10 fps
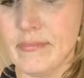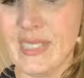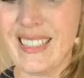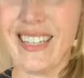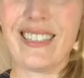
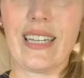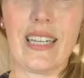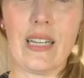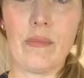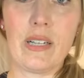Say it's a
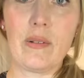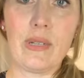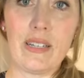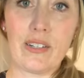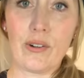him, it could
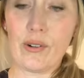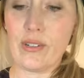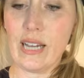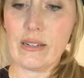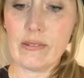be a
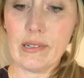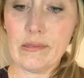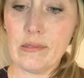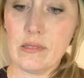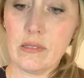girl, I don't
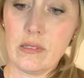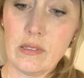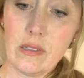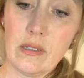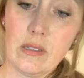know.
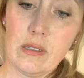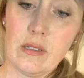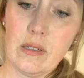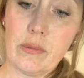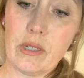
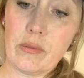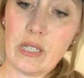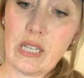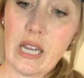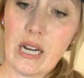We don't
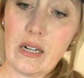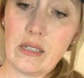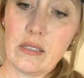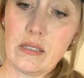really care.